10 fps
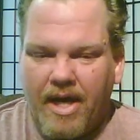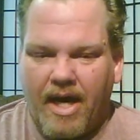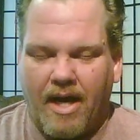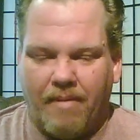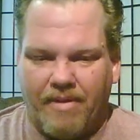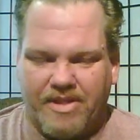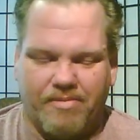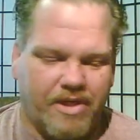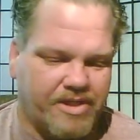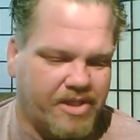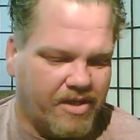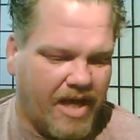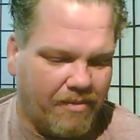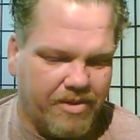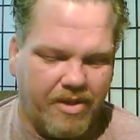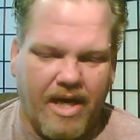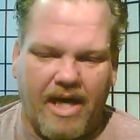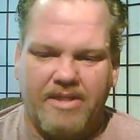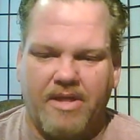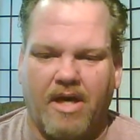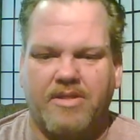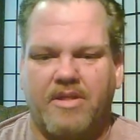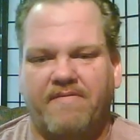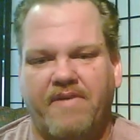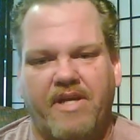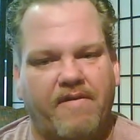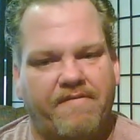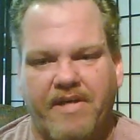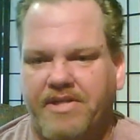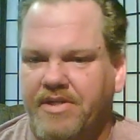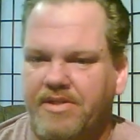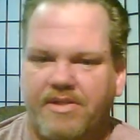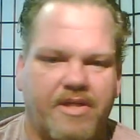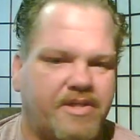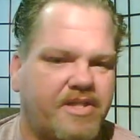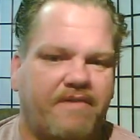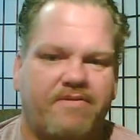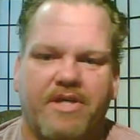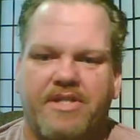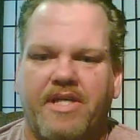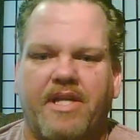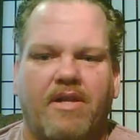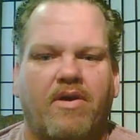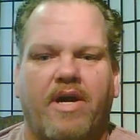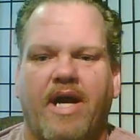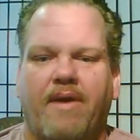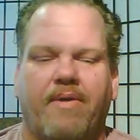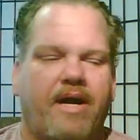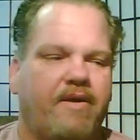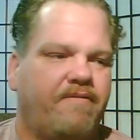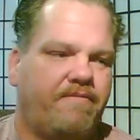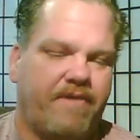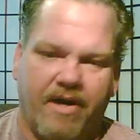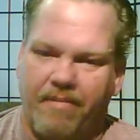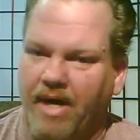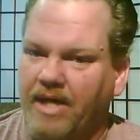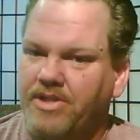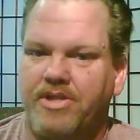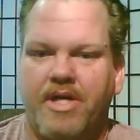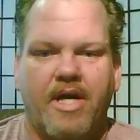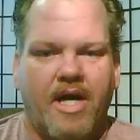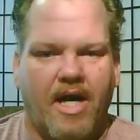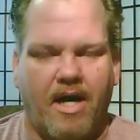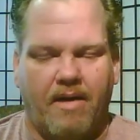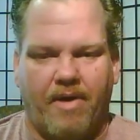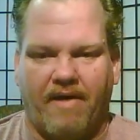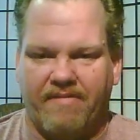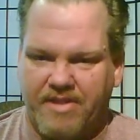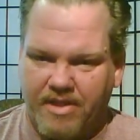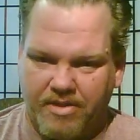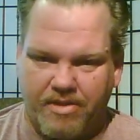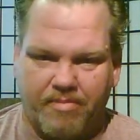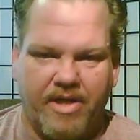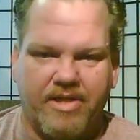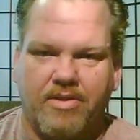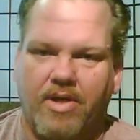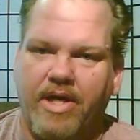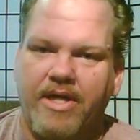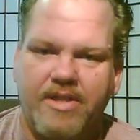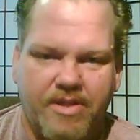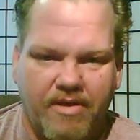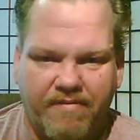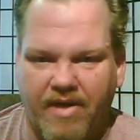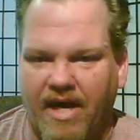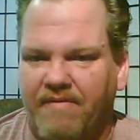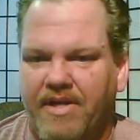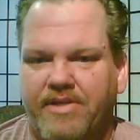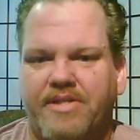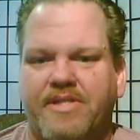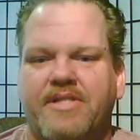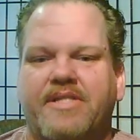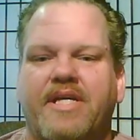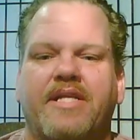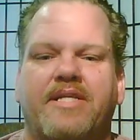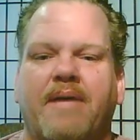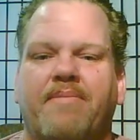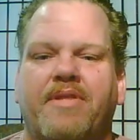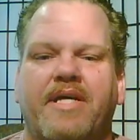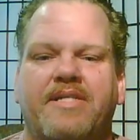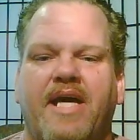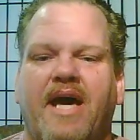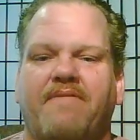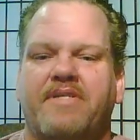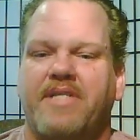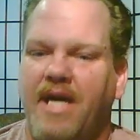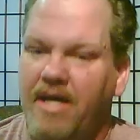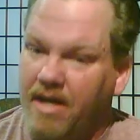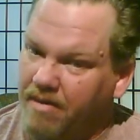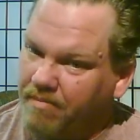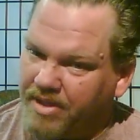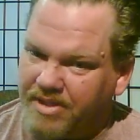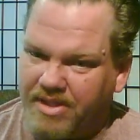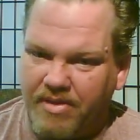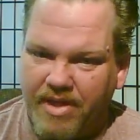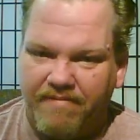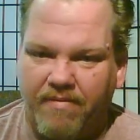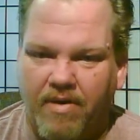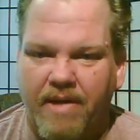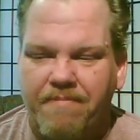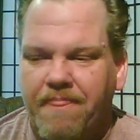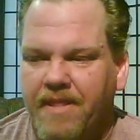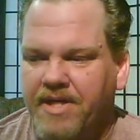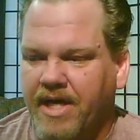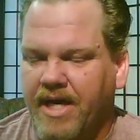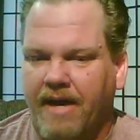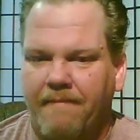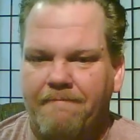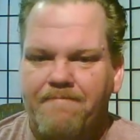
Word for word: um, I just want to share that with you guys. Also, the video features Steve Drizin and Laura Nirider very much. Um, obviously, those are Brendan's lawyers, so if you have an interest in seeing the type of things they have to say, please tune in for it check it out.